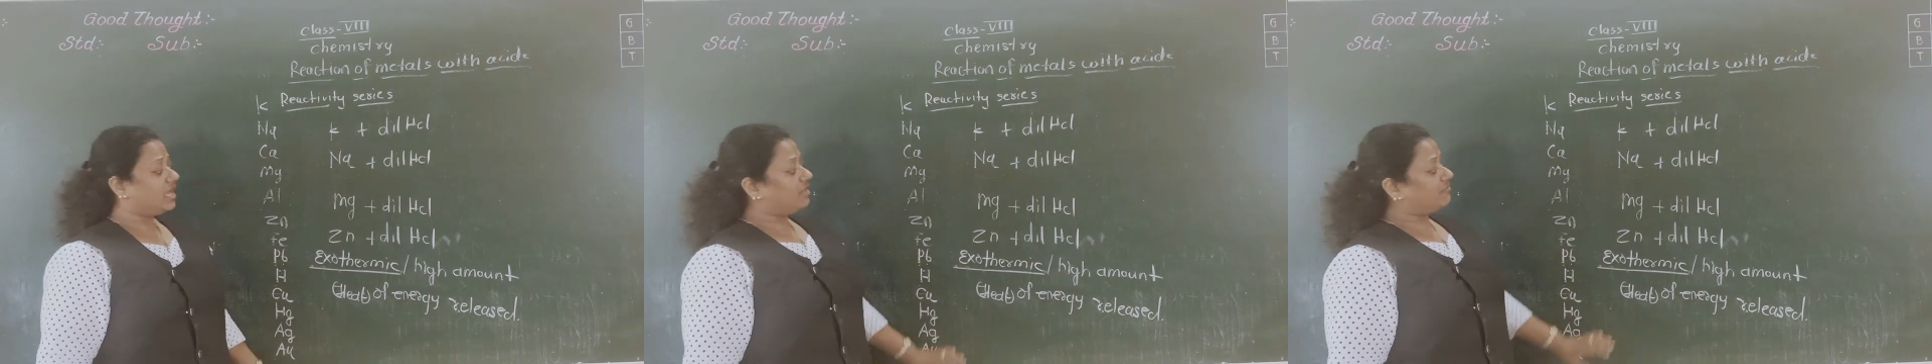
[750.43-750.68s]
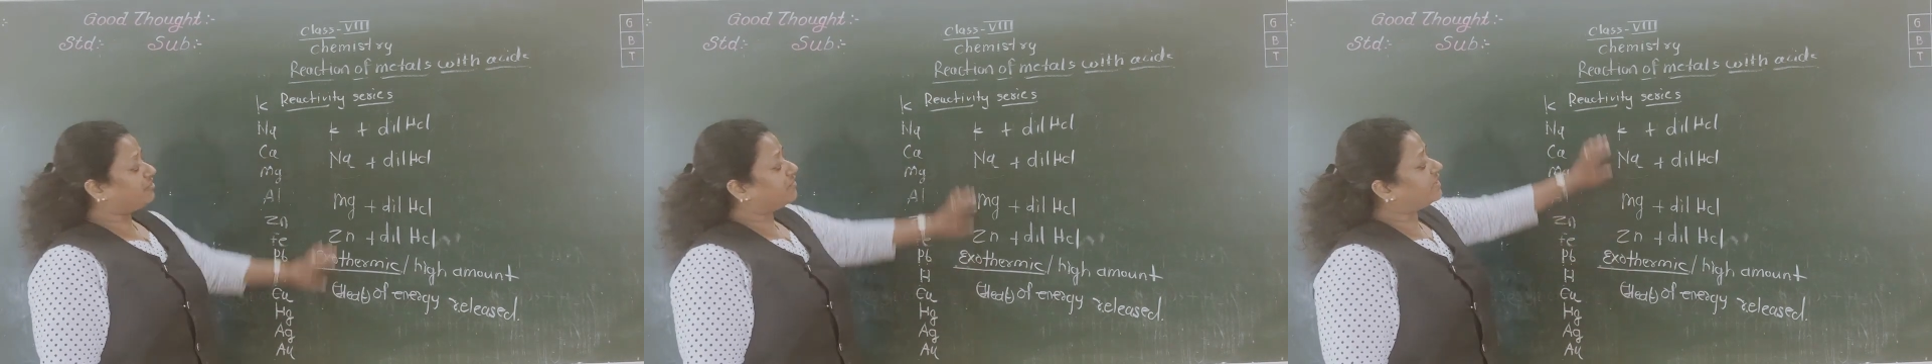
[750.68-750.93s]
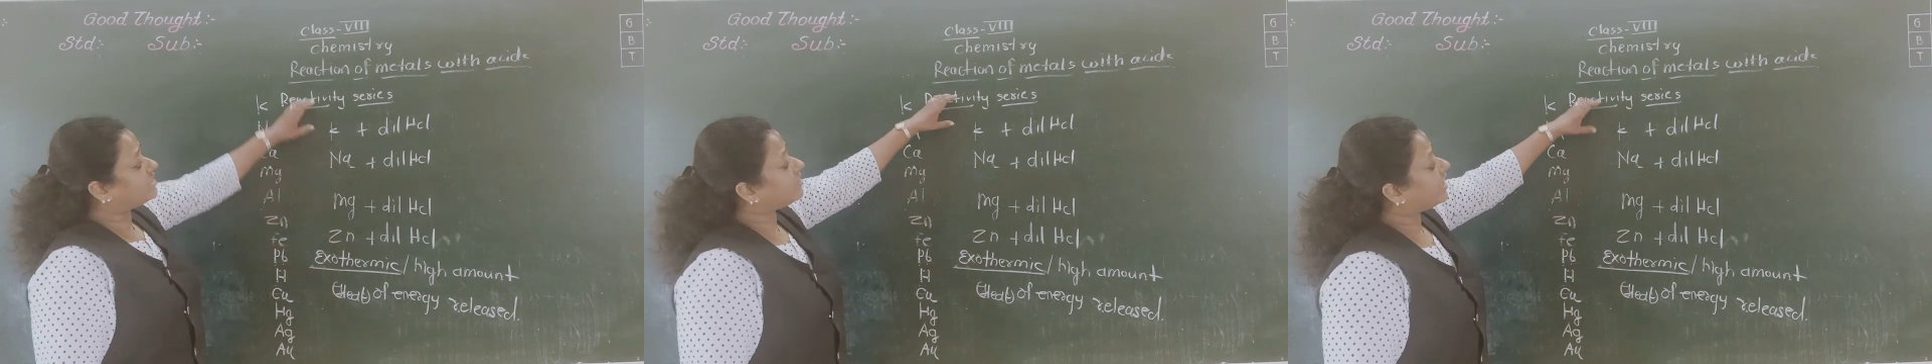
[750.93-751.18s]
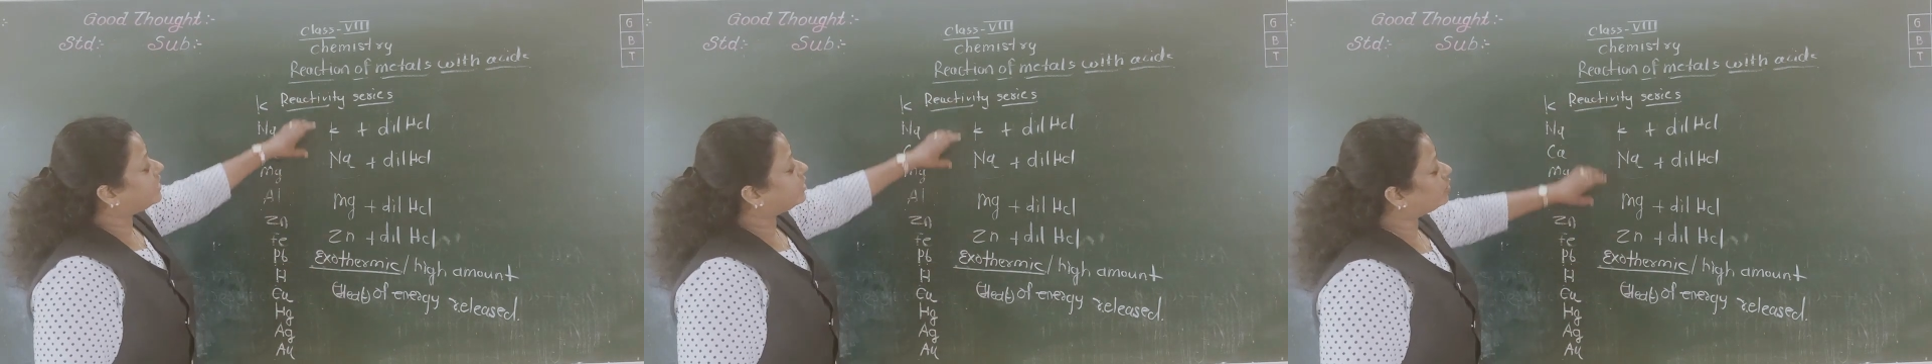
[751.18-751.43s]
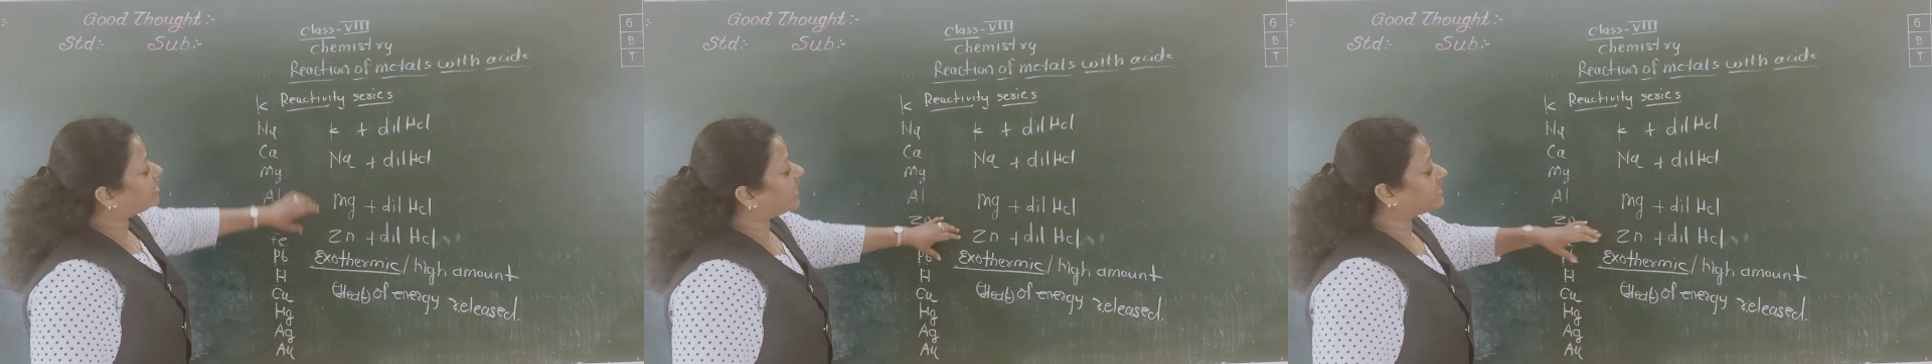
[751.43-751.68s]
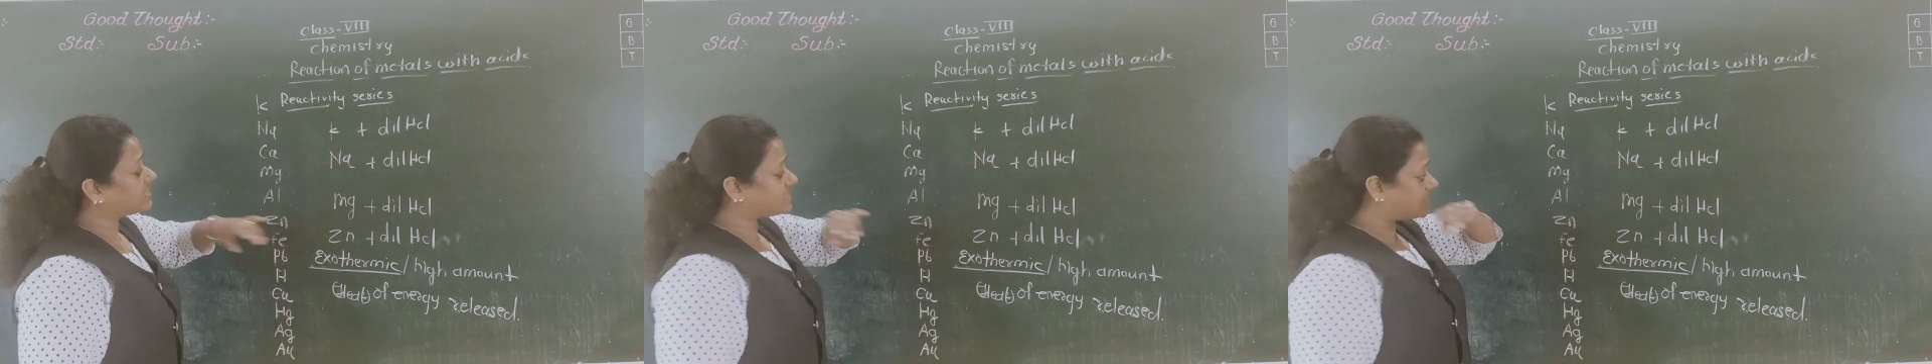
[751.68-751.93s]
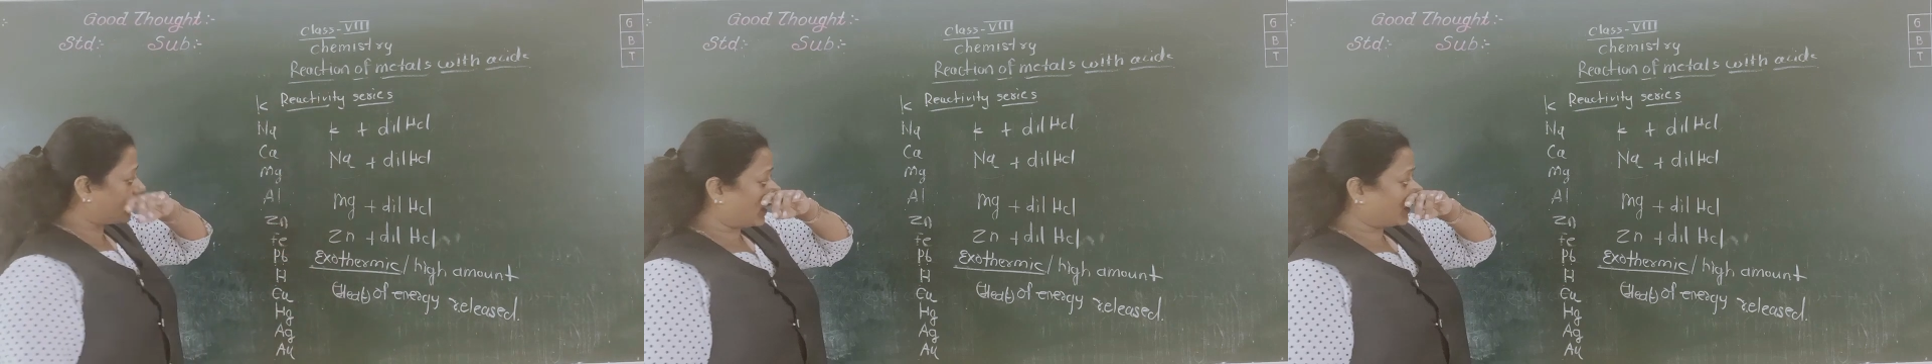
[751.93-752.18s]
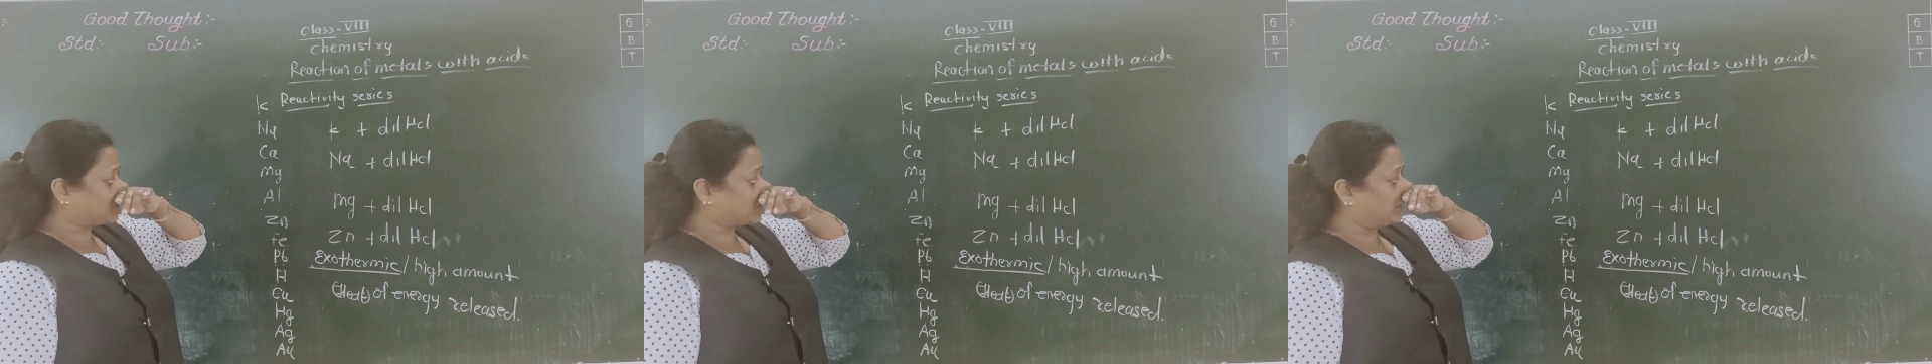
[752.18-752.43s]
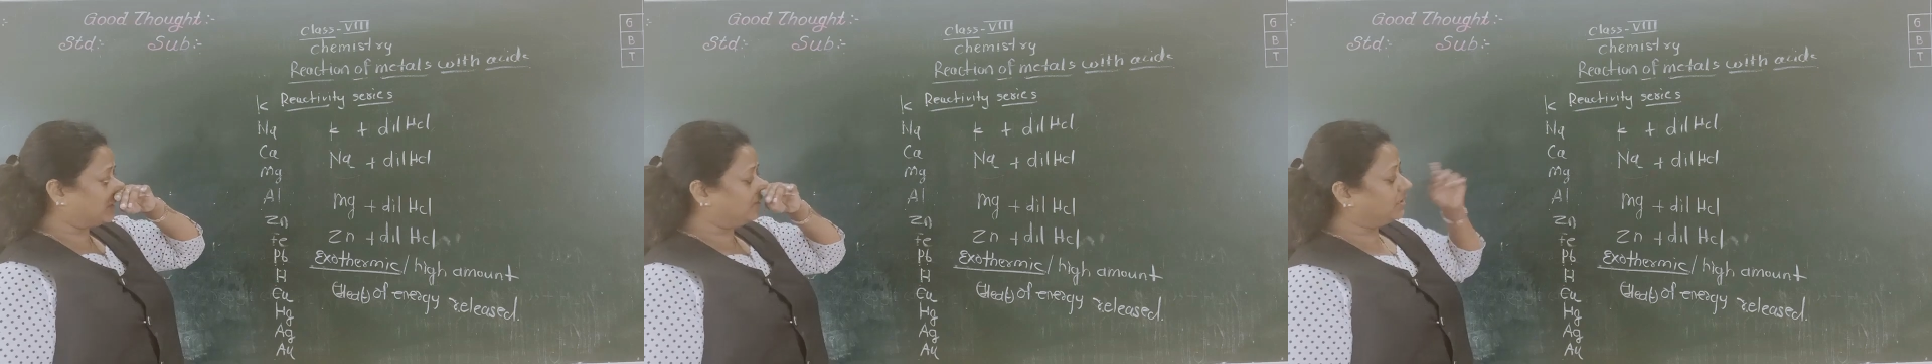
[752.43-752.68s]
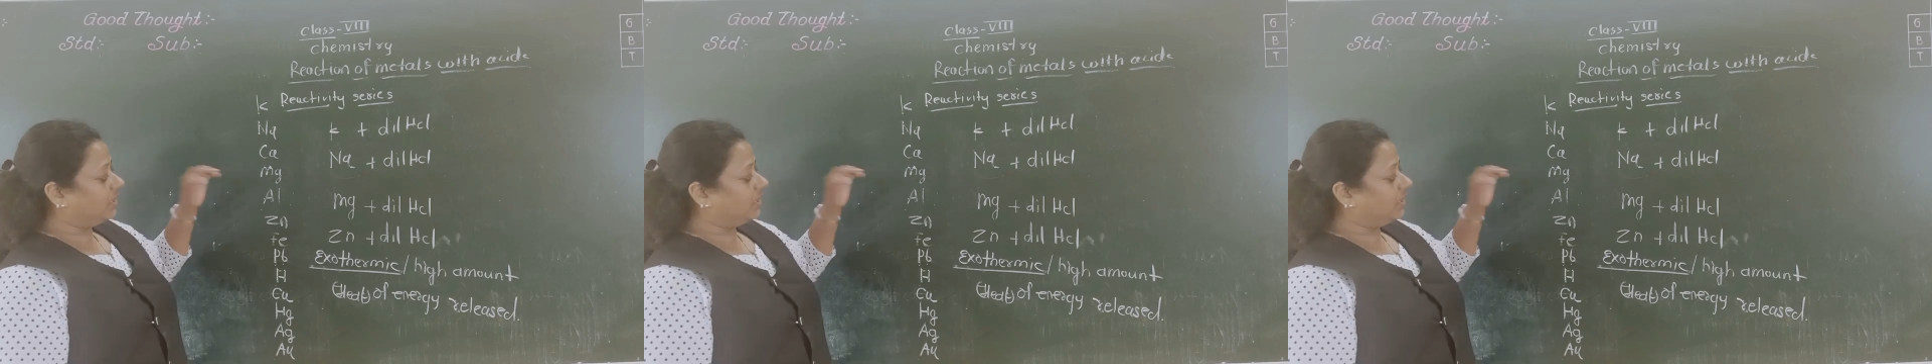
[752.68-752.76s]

If we will try to take this reaction,